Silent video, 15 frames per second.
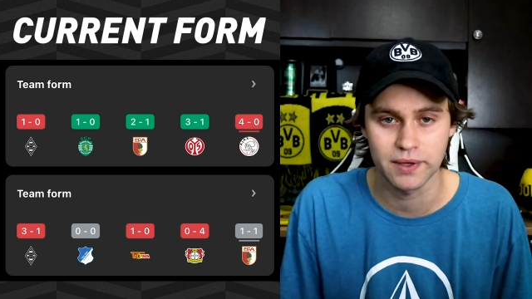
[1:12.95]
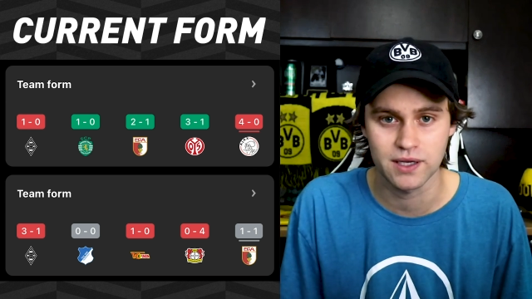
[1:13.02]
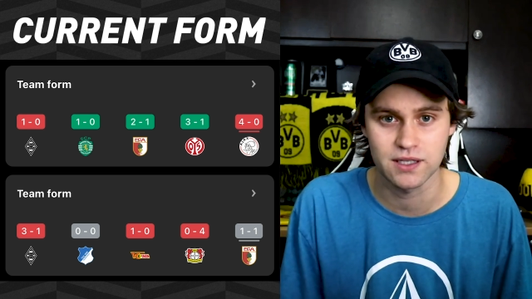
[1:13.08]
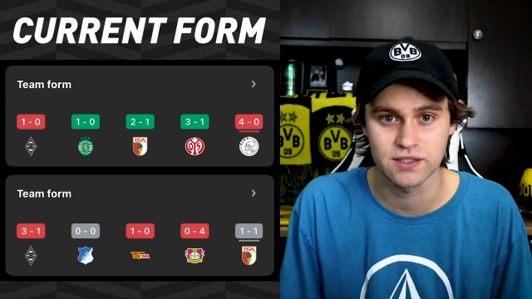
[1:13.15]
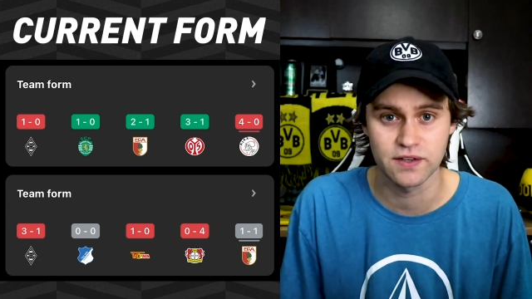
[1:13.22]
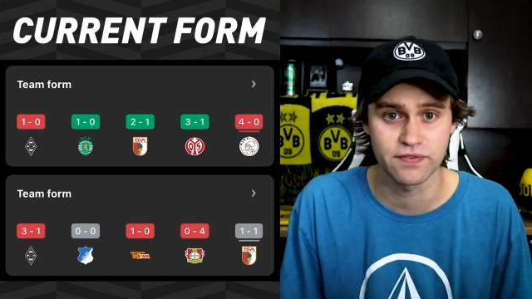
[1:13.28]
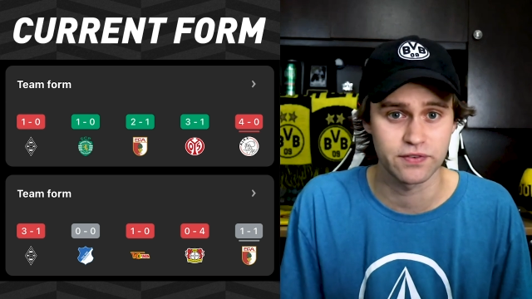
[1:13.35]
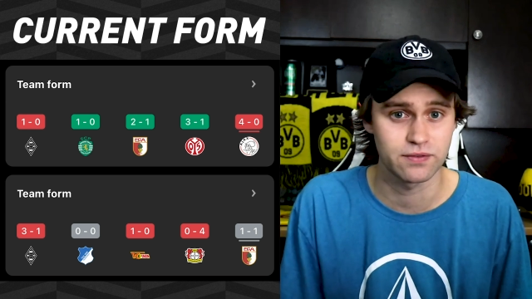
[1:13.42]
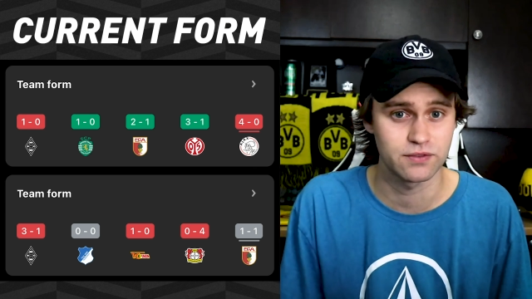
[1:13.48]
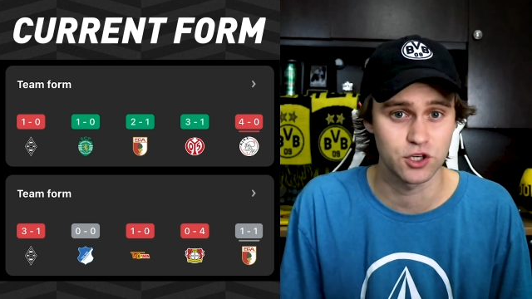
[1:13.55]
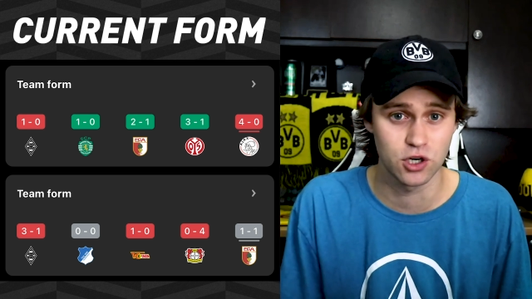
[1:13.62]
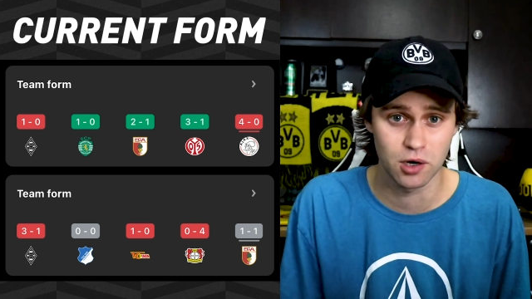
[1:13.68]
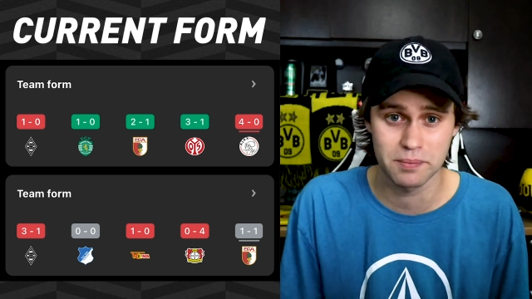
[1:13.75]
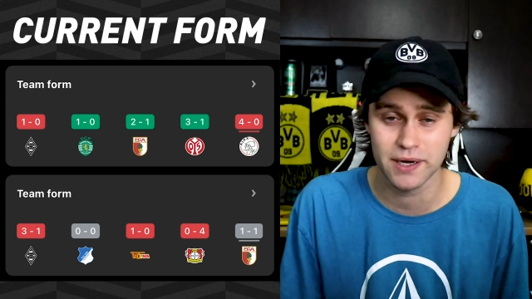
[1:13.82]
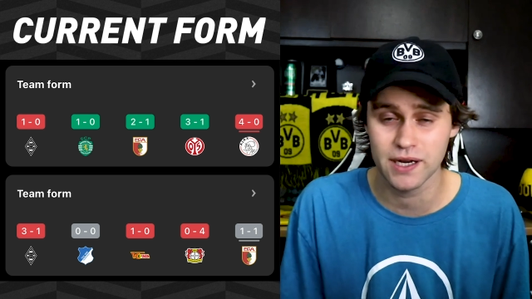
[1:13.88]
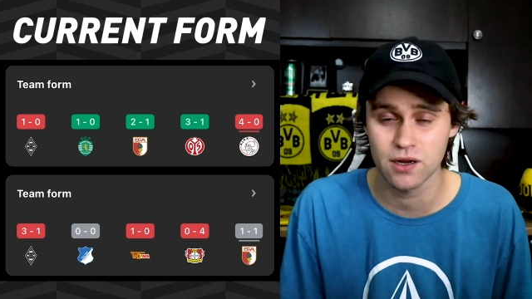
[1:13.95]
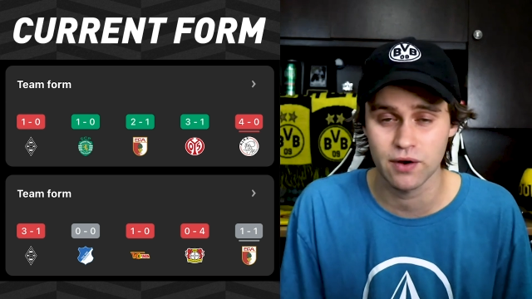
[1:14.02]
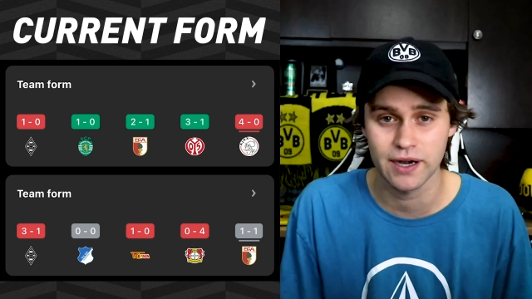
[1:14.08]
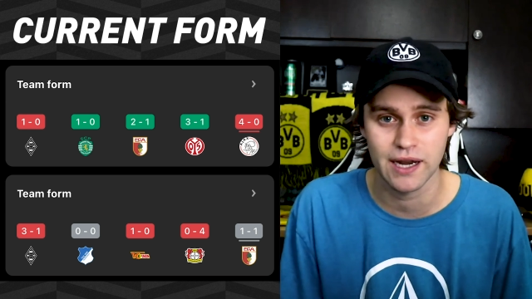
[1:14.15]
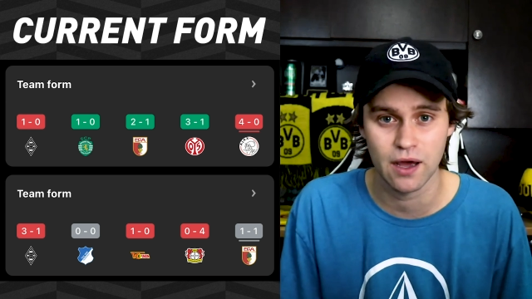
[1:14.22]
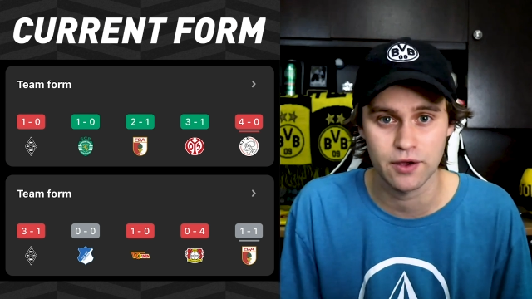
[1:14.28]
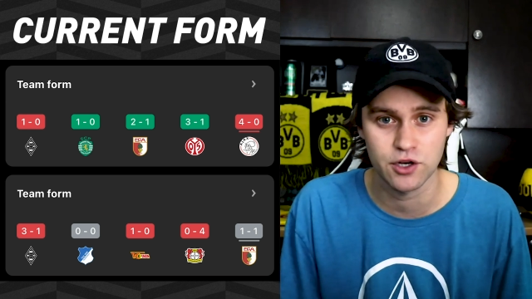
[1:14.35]
because if you're Arminia
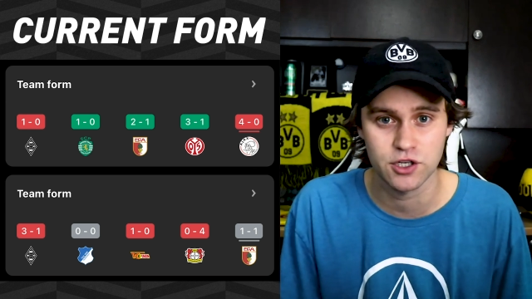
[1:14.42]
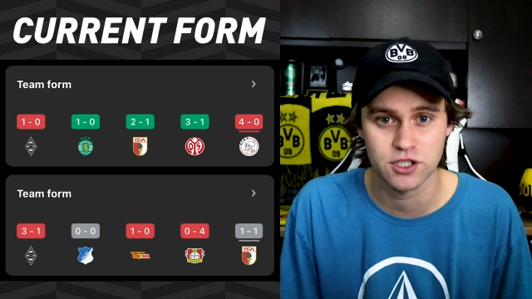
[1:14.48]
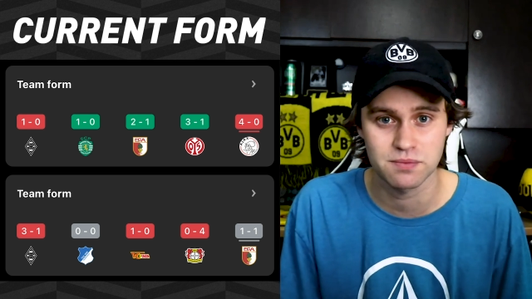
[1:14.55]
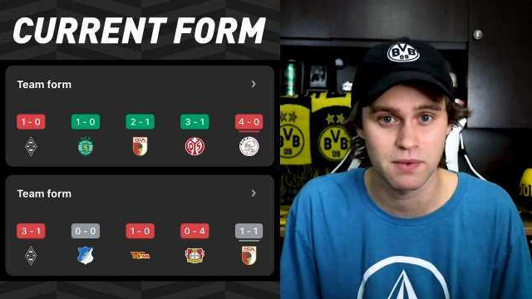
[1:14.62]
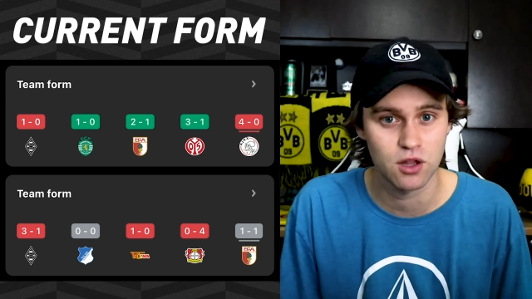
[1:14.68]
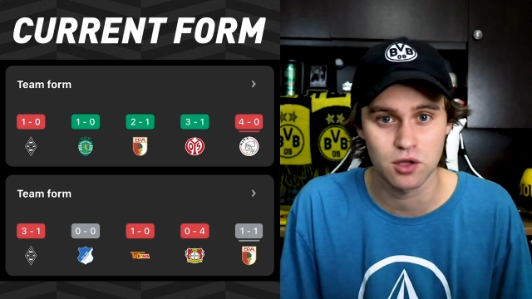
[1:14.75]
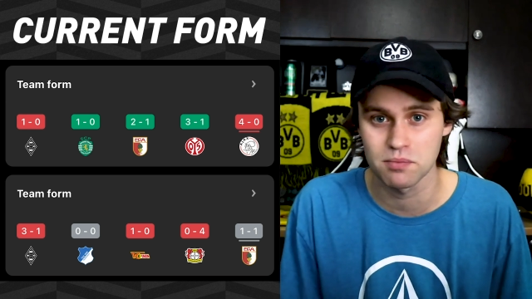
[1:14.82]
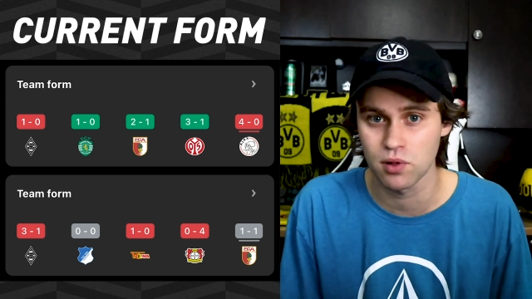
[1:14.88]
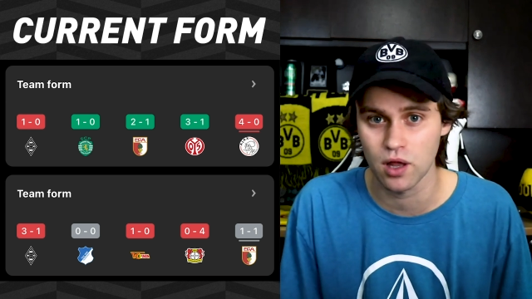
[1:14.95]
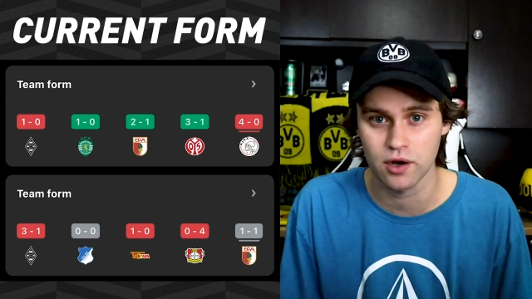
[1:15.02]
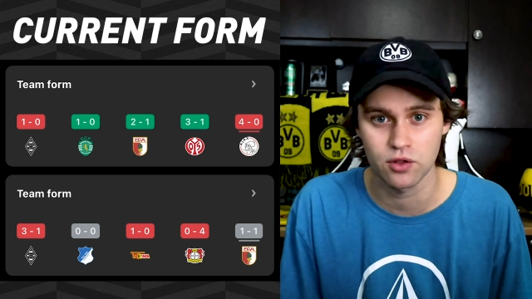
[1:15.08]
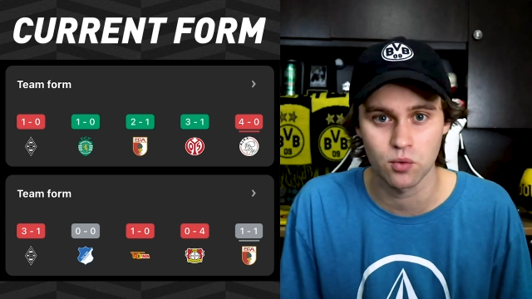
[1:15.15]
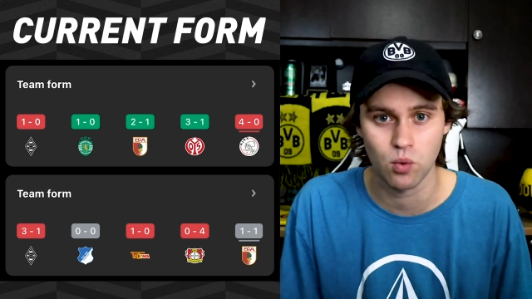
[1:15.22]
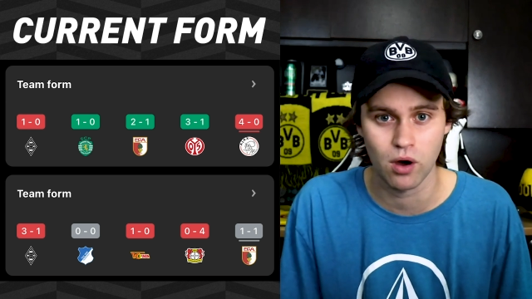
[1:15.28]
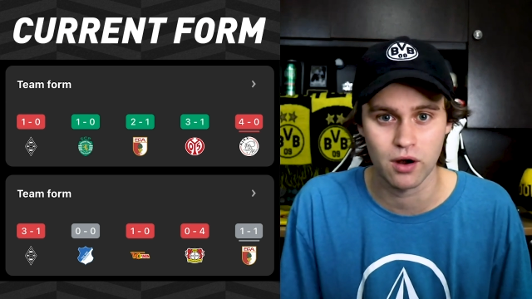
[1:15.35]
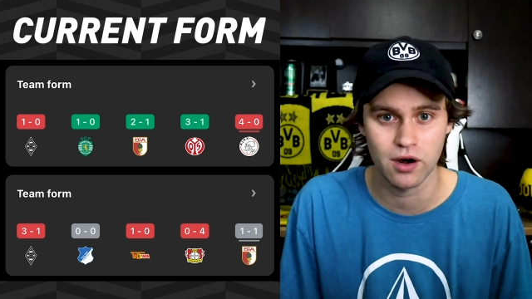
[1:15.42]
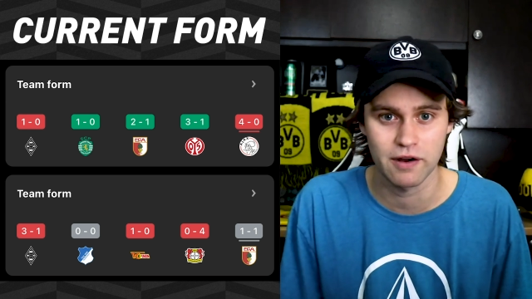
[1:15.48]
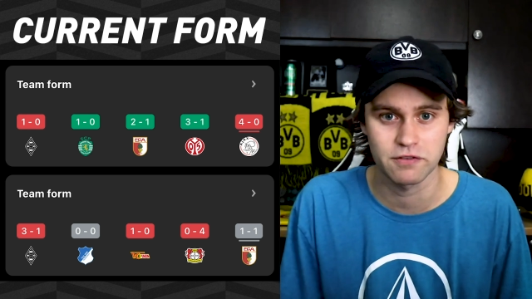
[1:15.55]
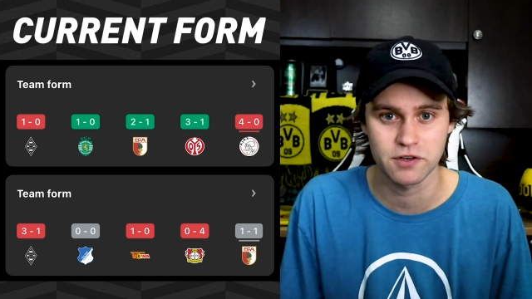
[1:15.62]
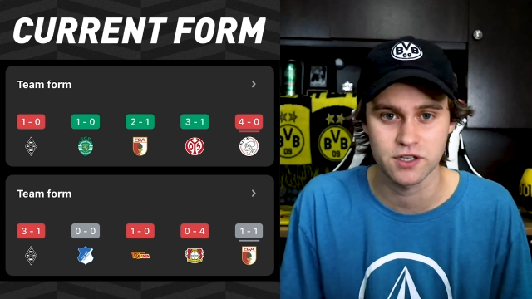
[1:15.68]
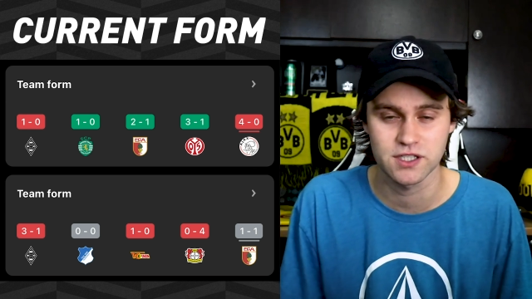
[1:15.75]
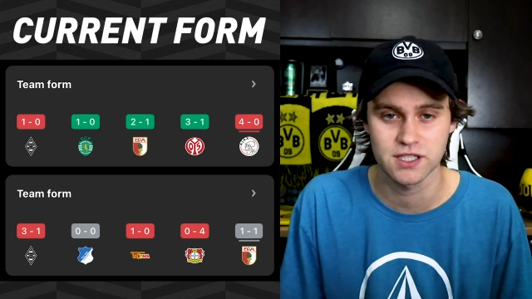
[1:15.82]
right now, you're smelling blood in the water
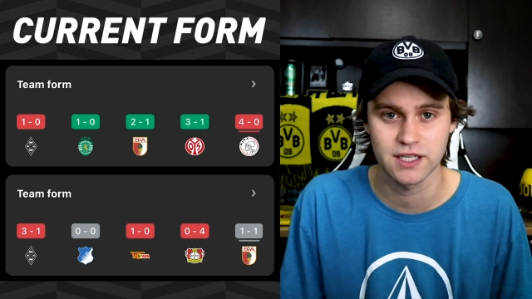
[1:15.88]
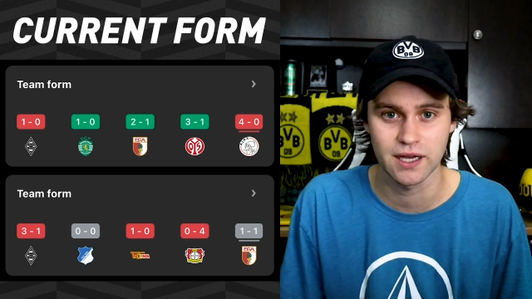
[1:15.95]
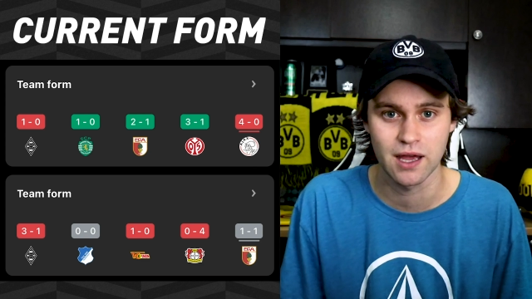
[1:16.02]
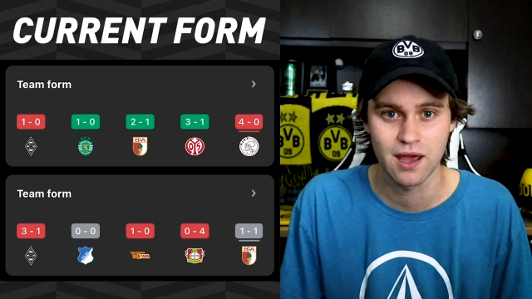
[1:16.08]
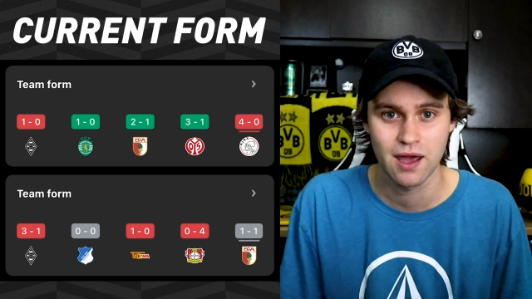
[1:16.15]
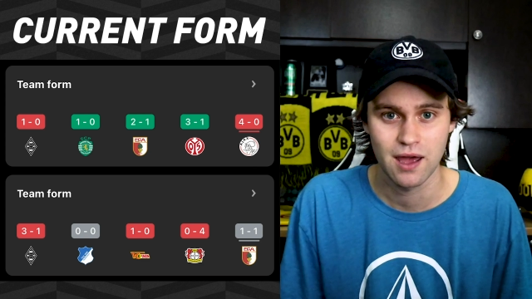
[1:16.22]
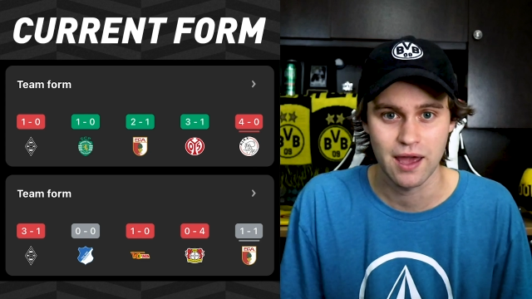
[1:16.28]
after seeing